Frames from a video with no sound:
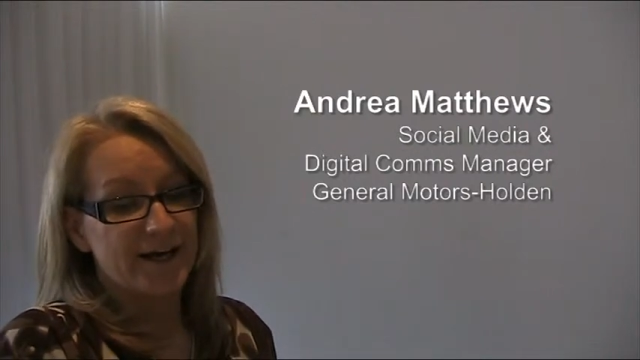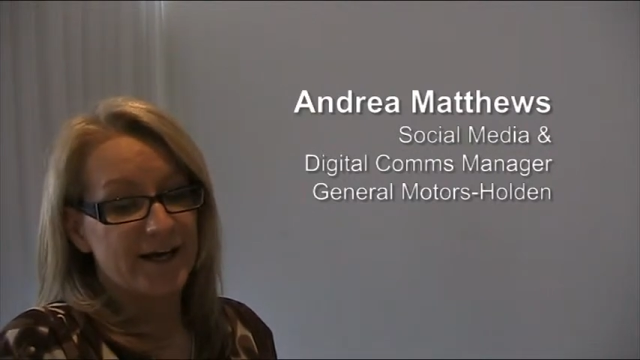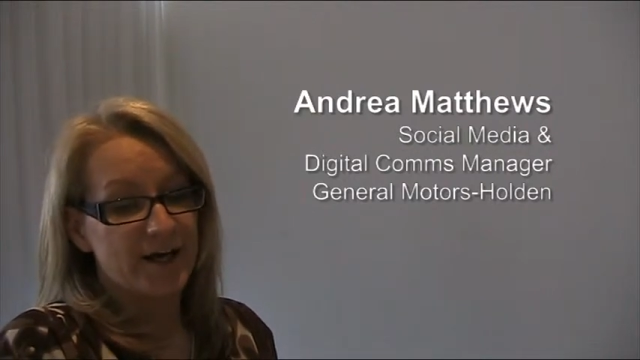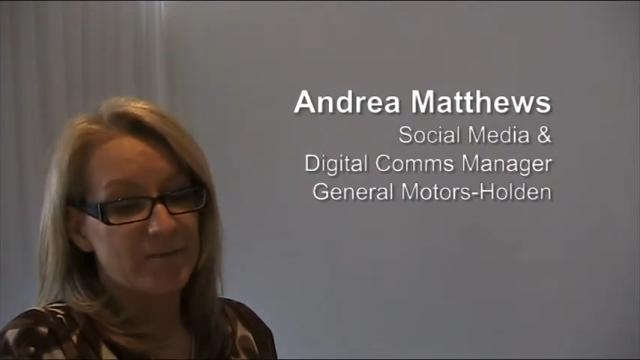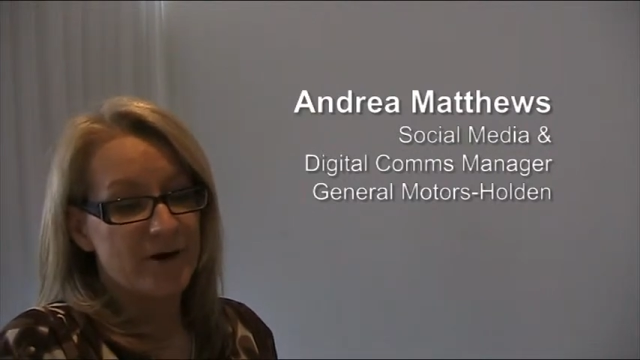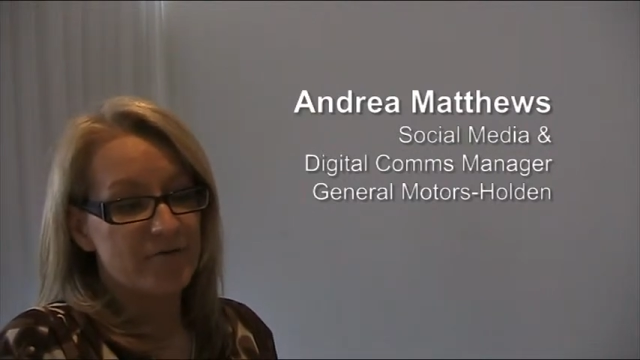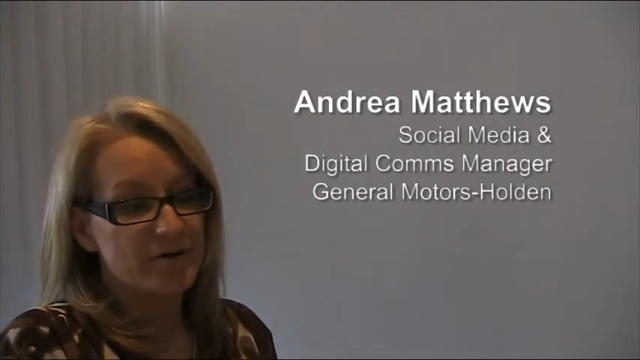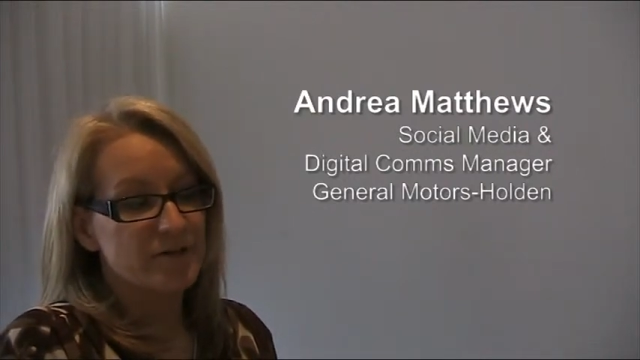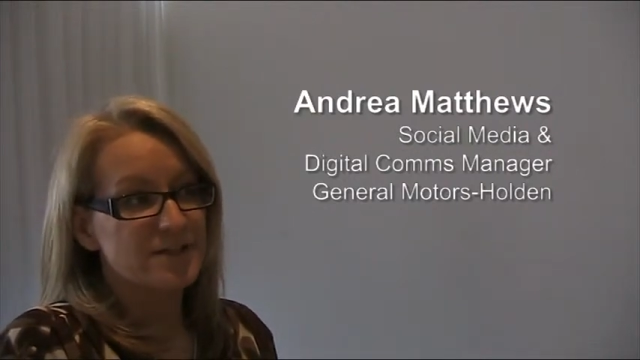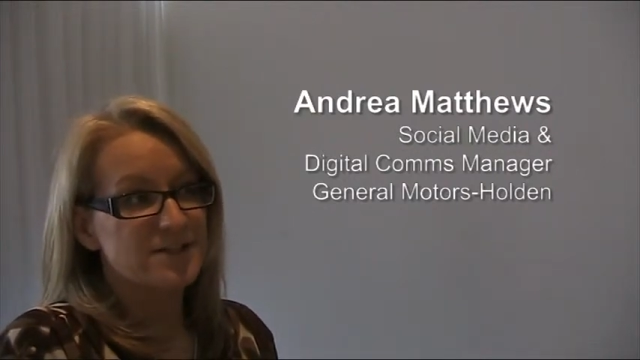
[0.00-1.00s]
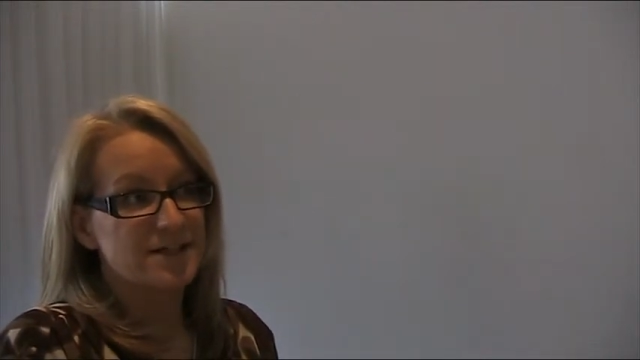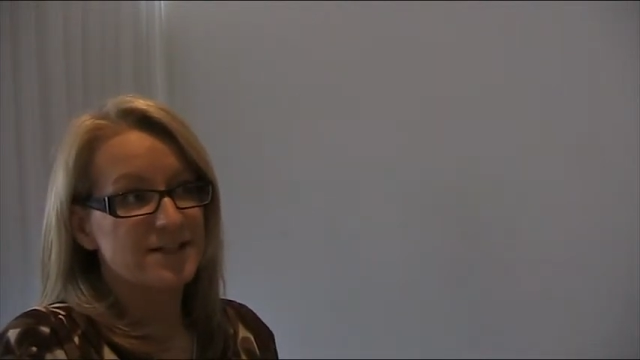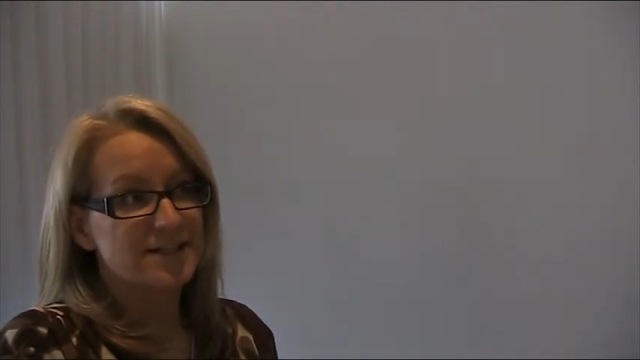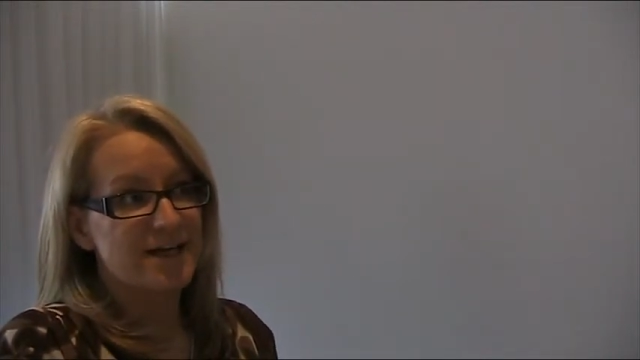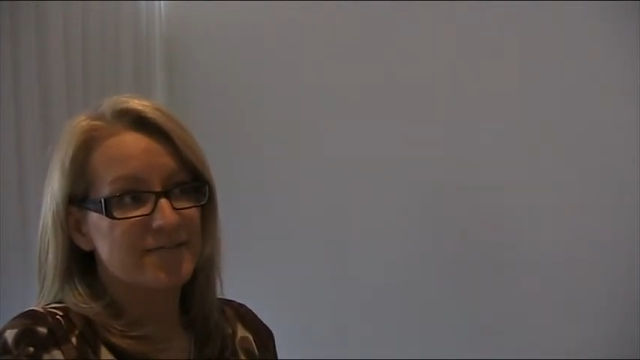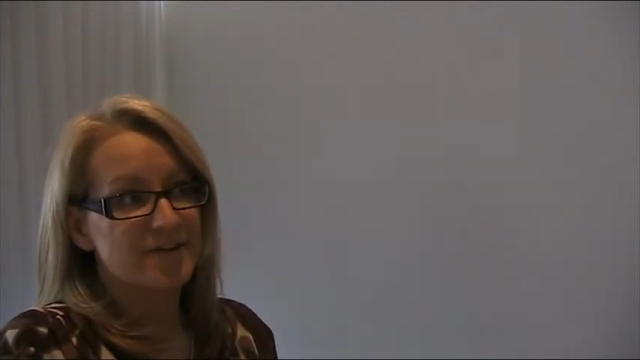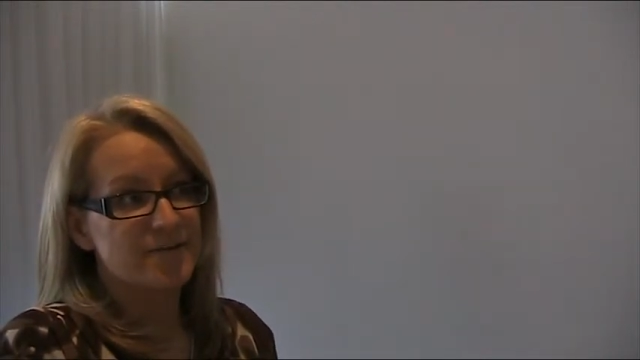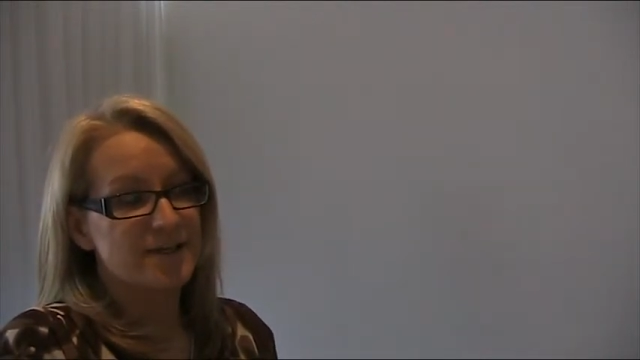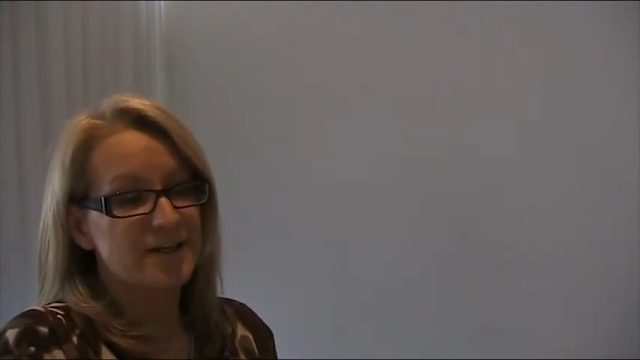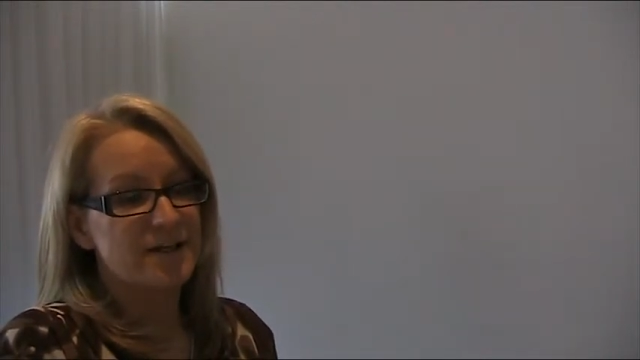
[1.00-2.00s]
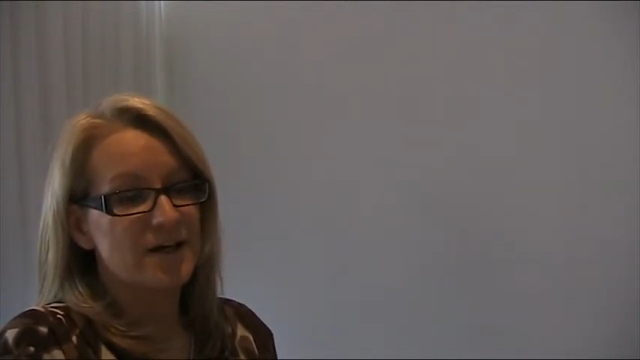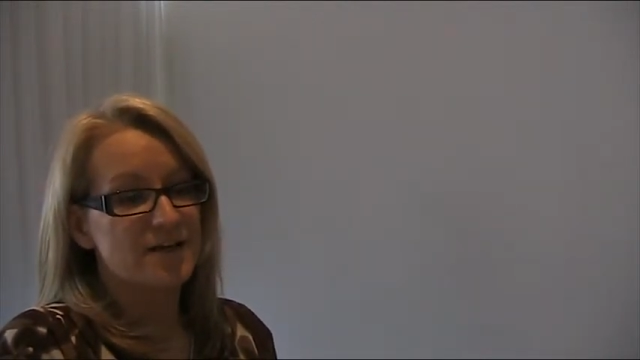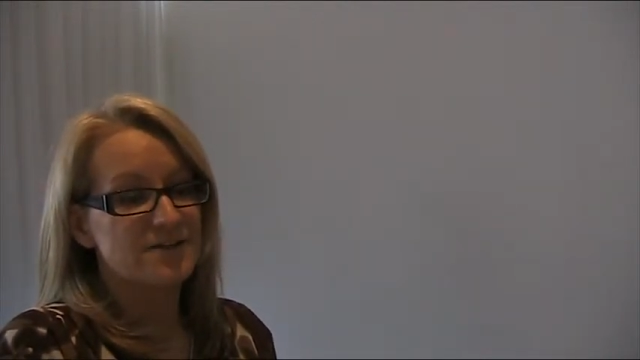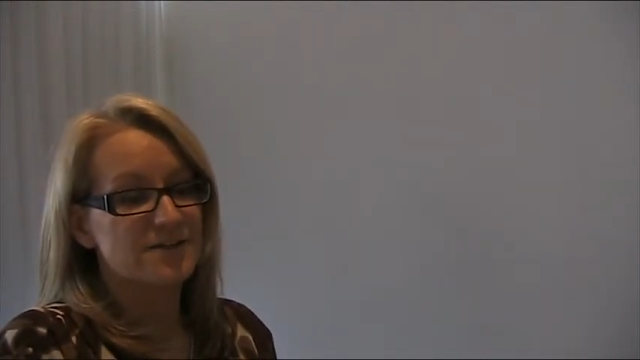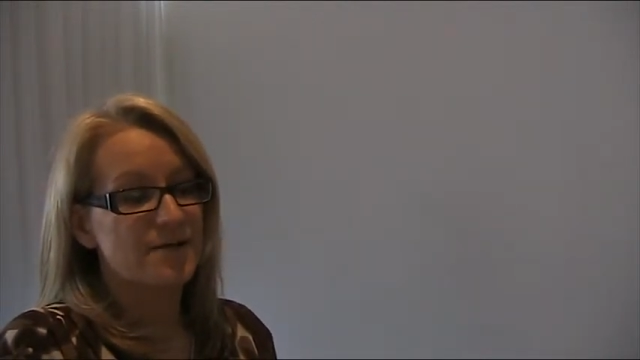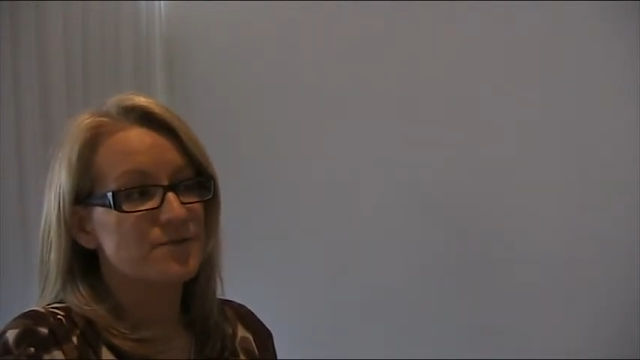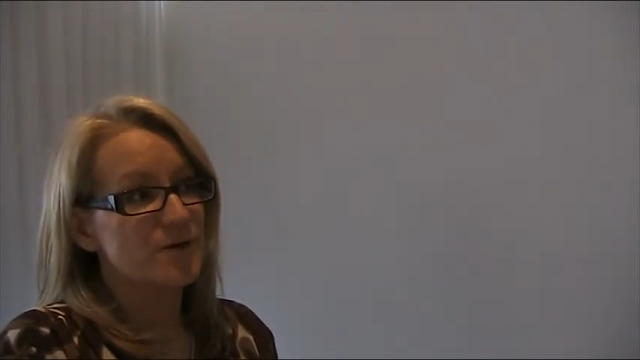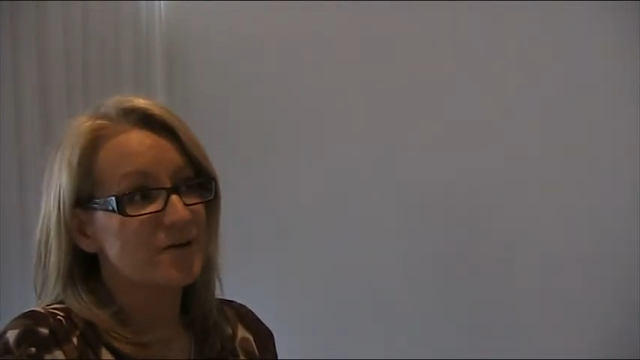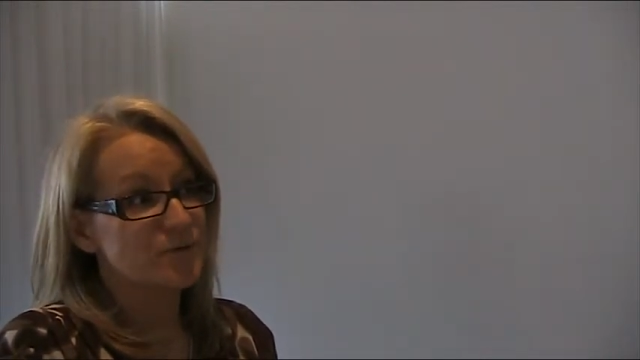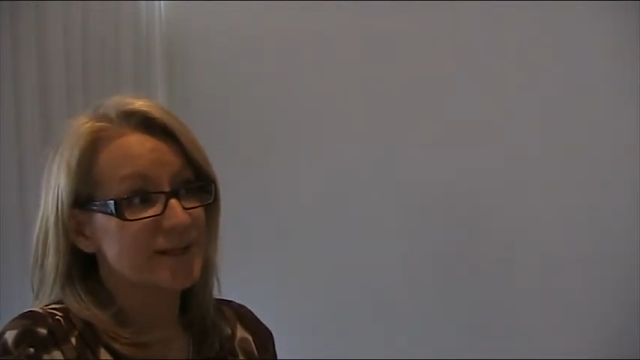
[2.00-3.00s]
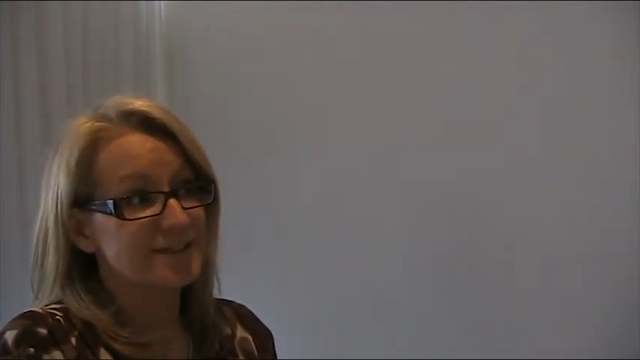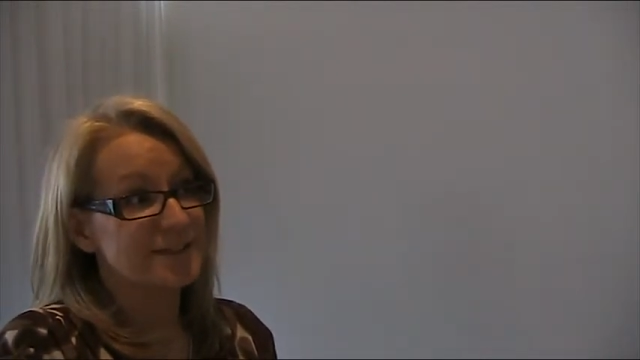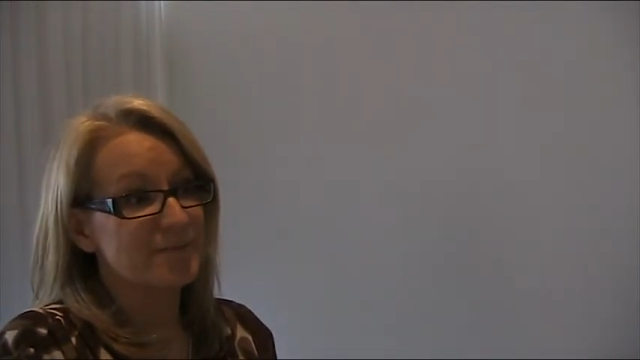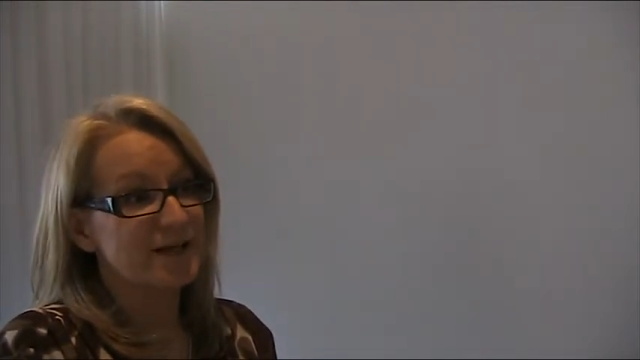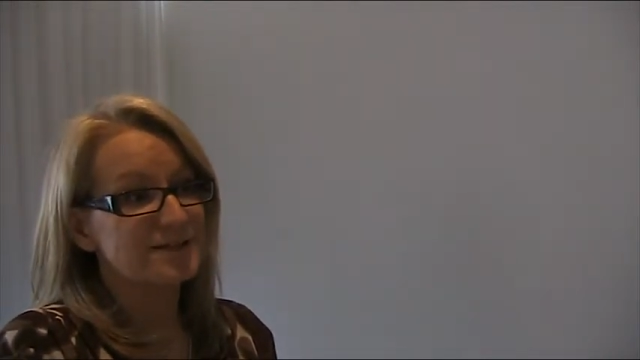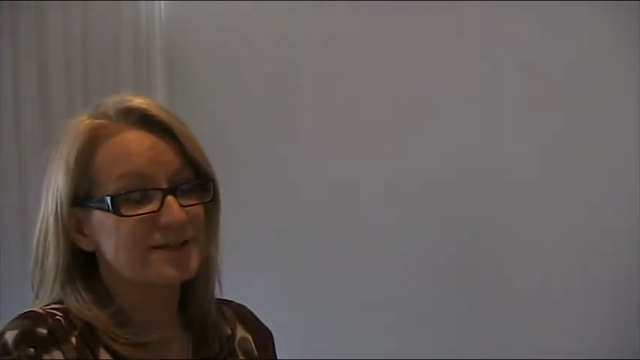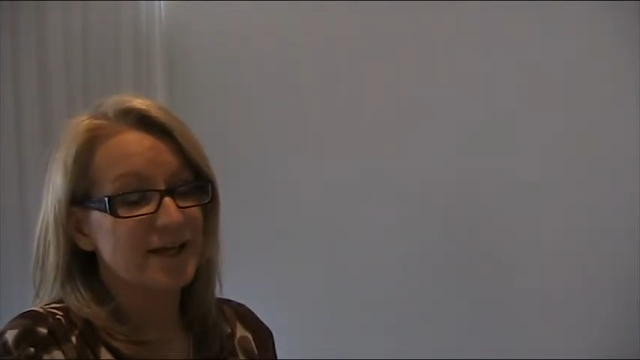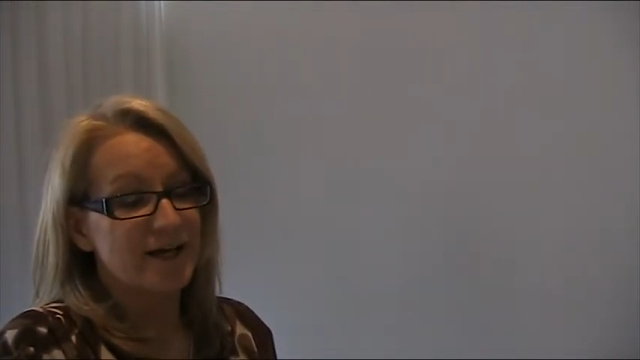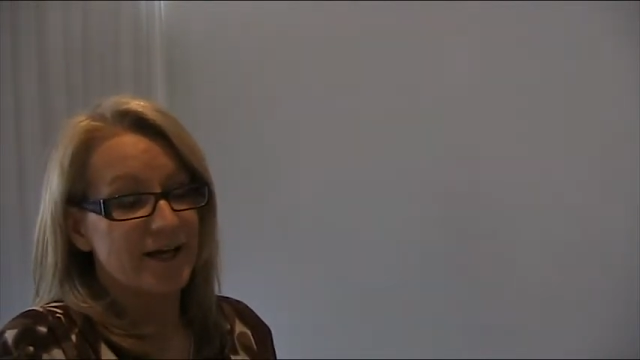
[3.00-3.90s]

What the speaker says: a real concerted effort within the last 12 to 18 months.